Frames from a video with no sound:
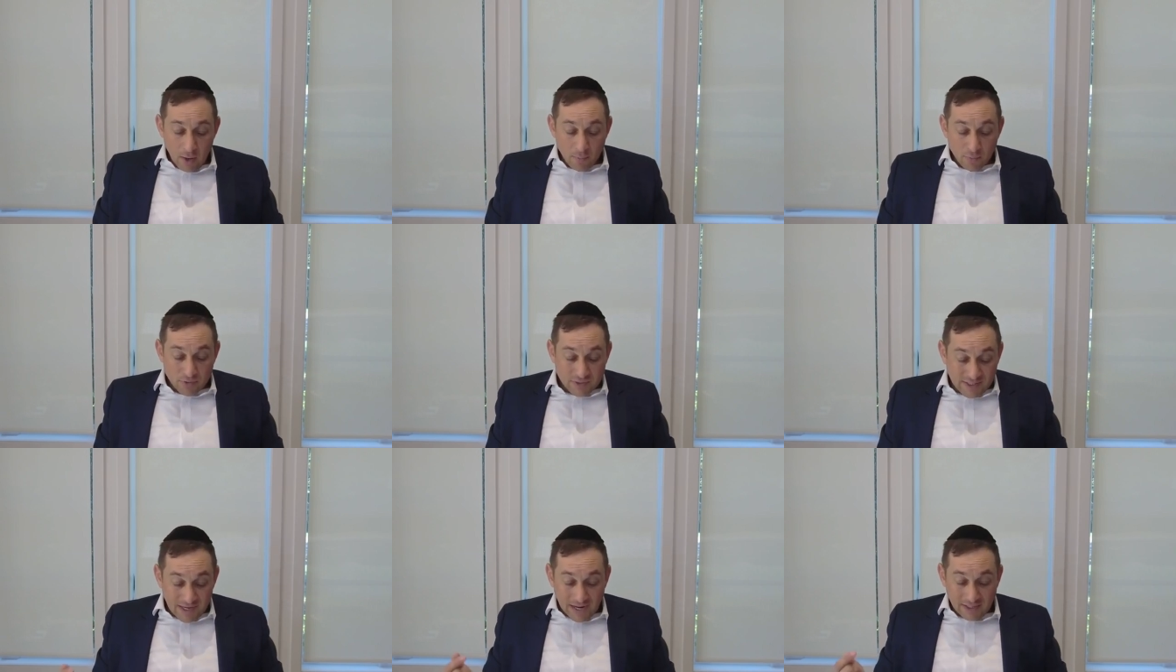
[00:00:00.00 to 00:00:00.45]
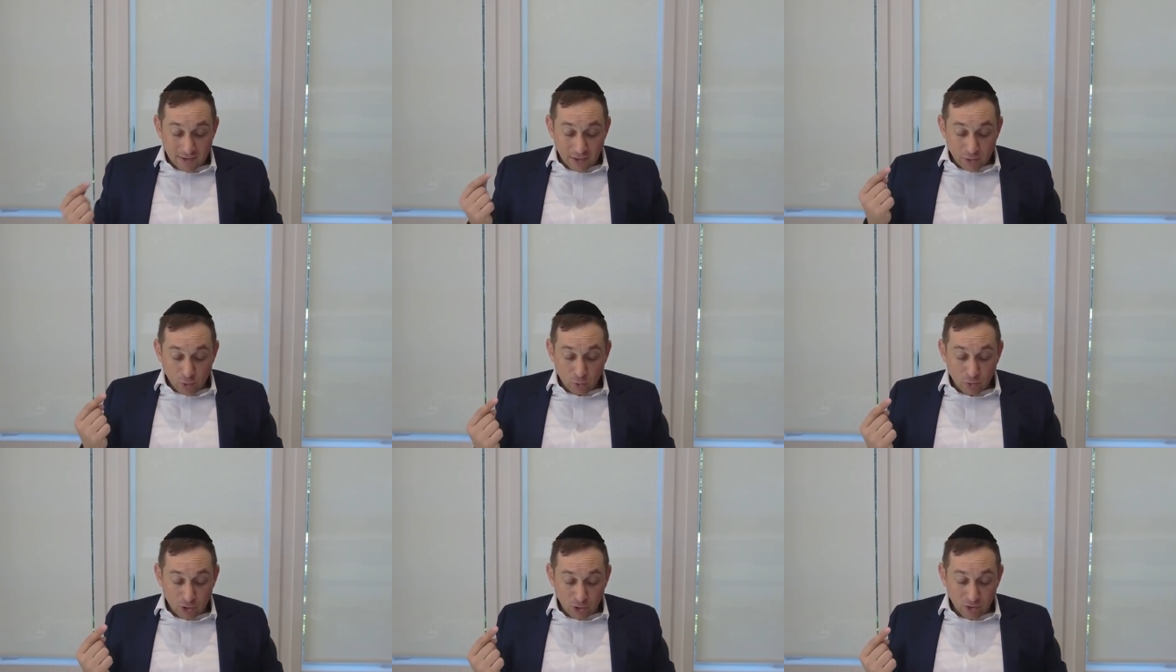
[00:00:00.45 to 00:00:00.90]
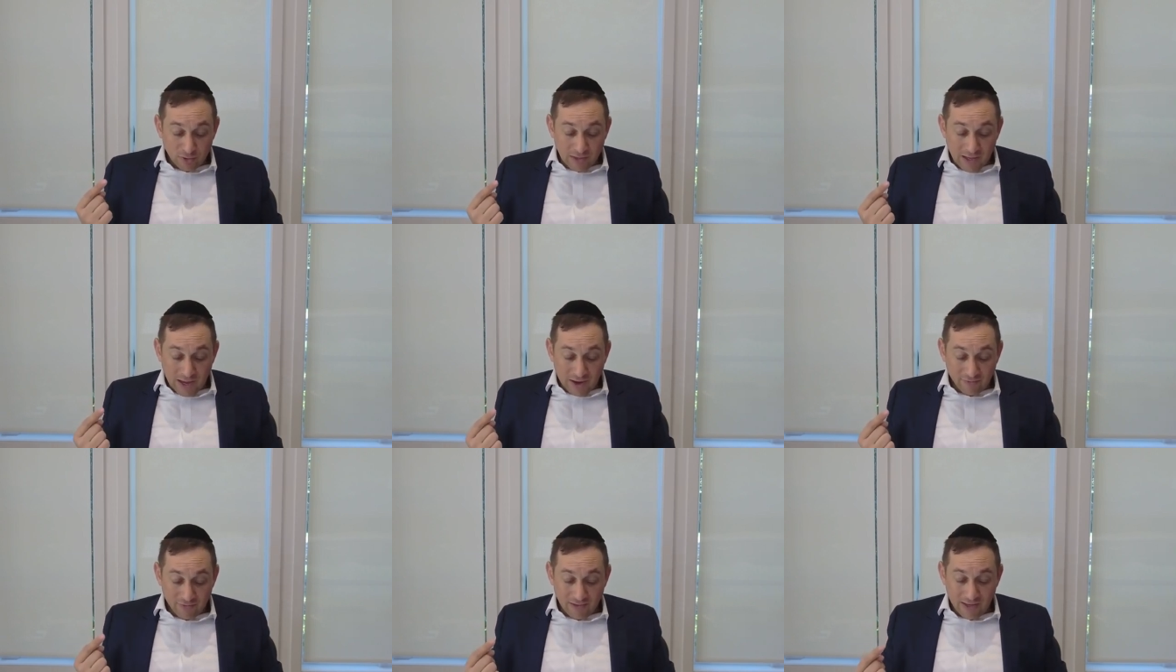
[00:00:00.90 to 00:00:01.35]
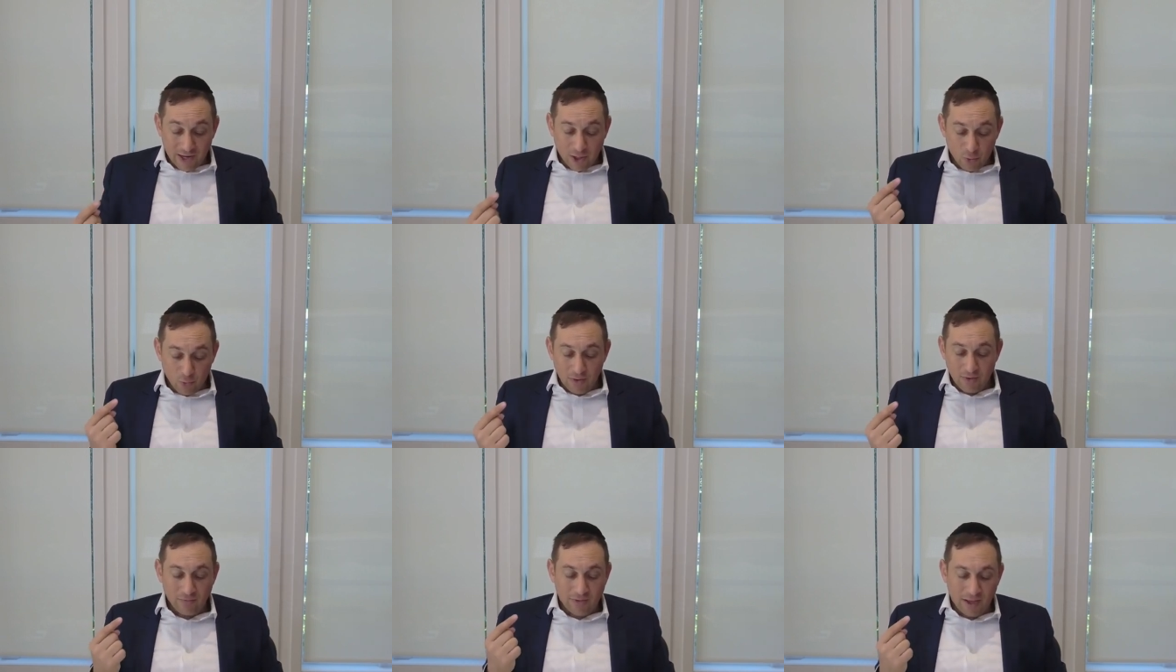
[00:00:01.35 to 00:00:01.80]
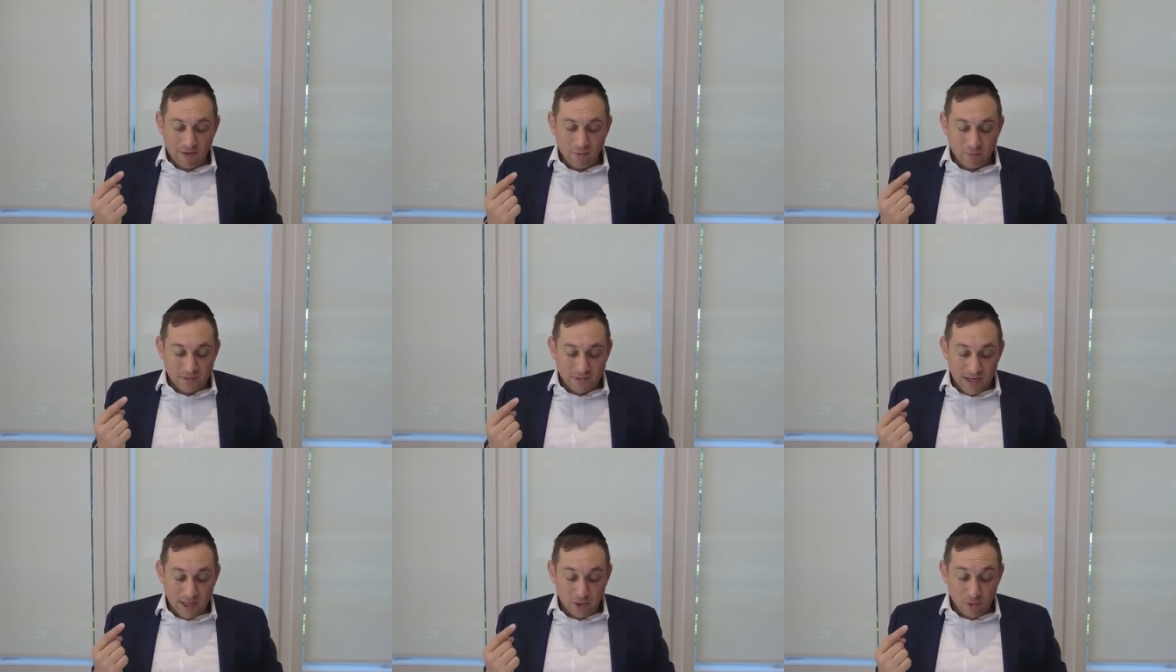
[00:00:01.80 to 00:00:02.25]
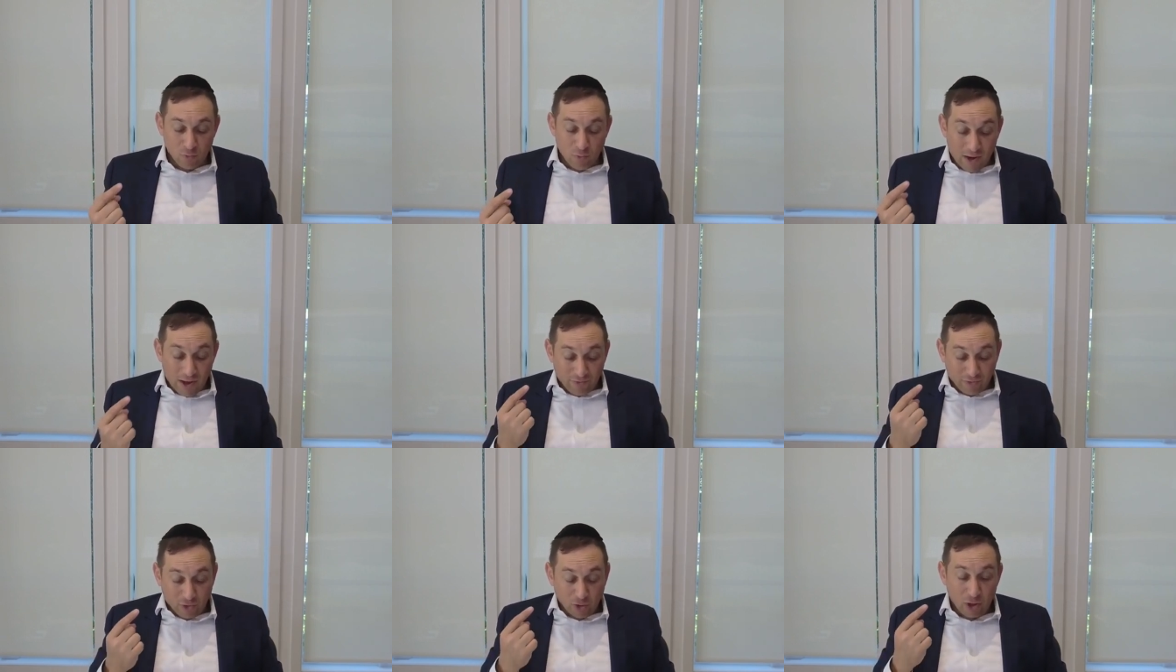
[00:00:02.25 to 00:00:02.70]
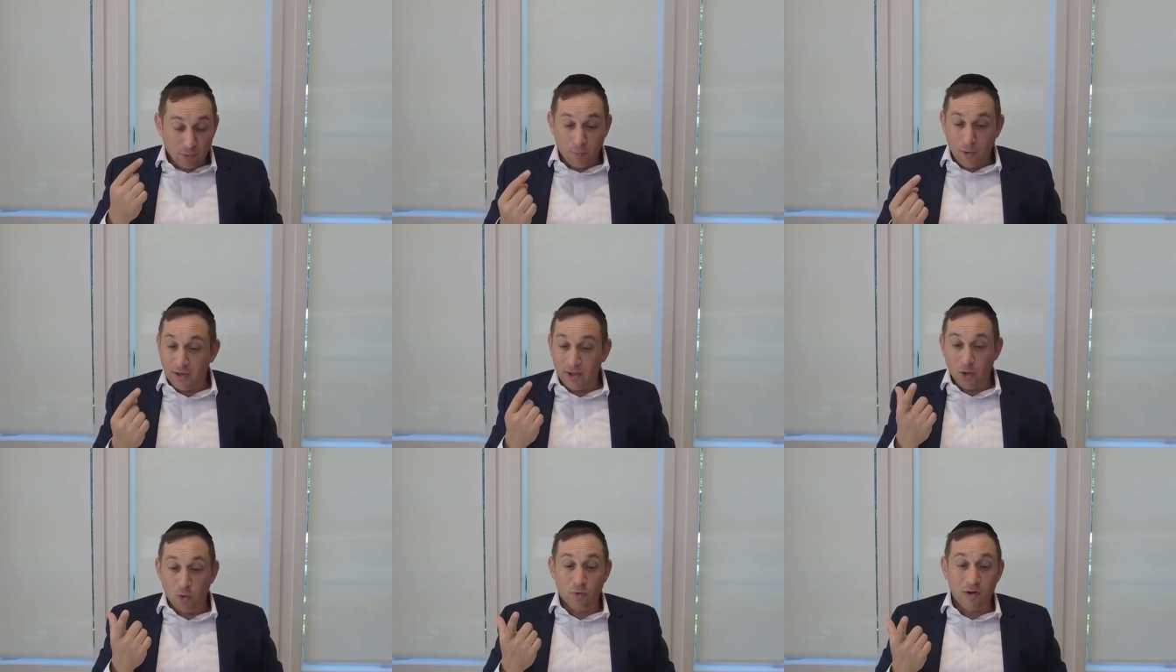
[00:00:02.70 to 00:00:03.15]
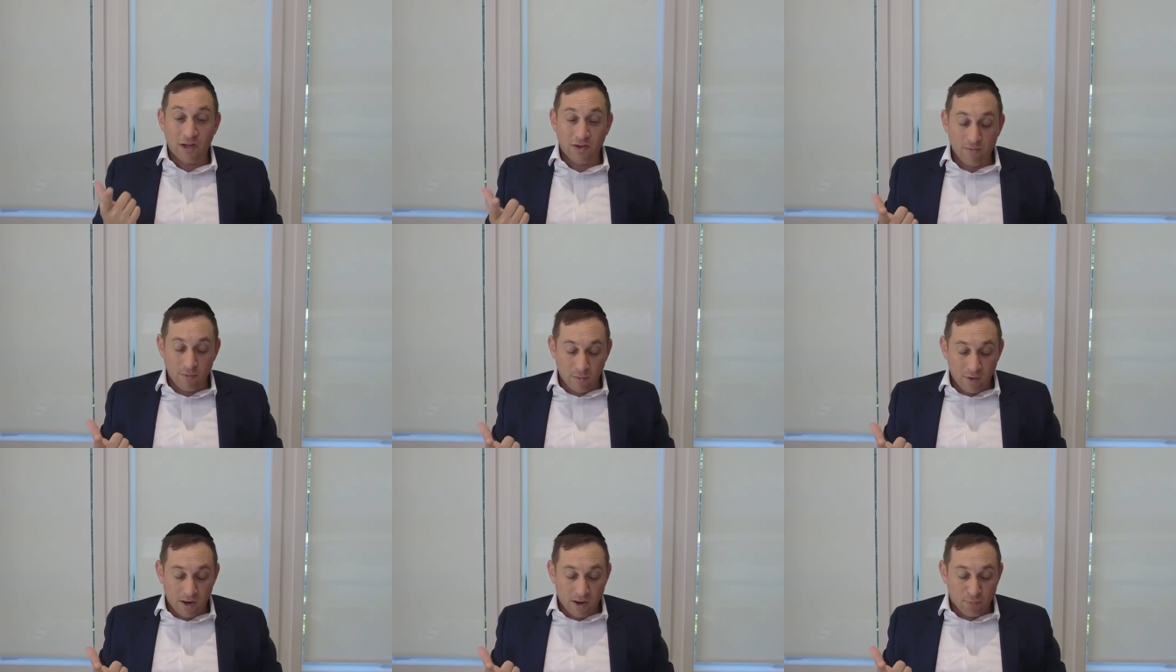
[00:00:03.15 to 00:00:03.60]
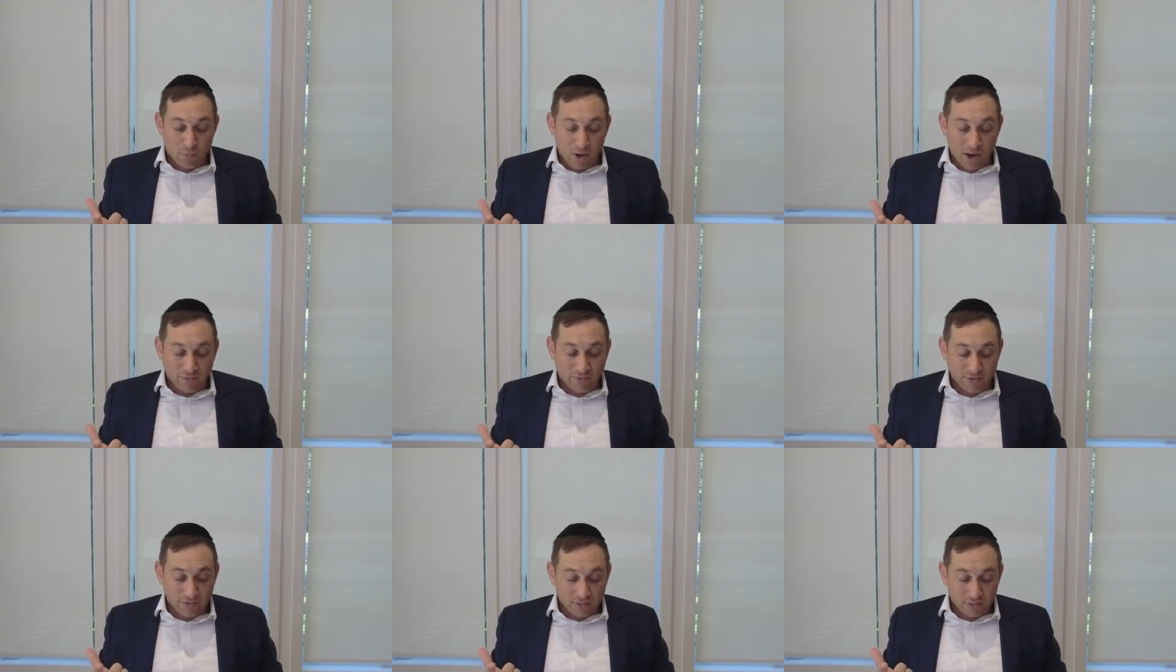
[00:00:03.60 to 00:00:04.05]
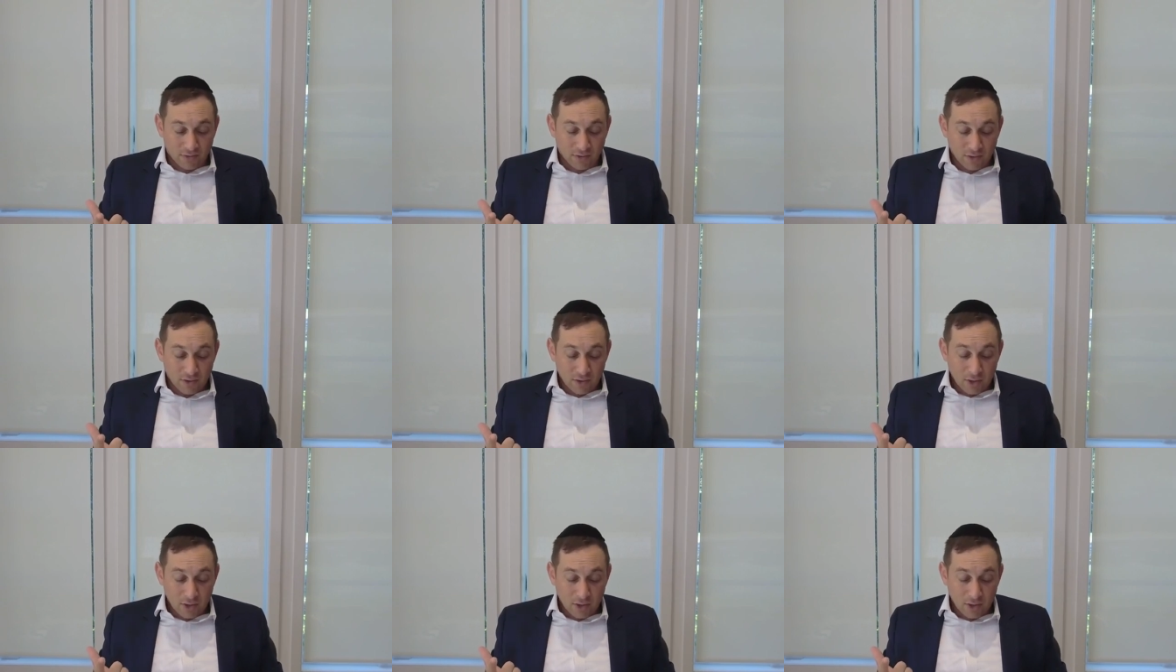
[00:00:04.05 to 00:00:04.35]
Pseudo I don't have to have a pseudo rav boy. Do you want to give him a, a profit?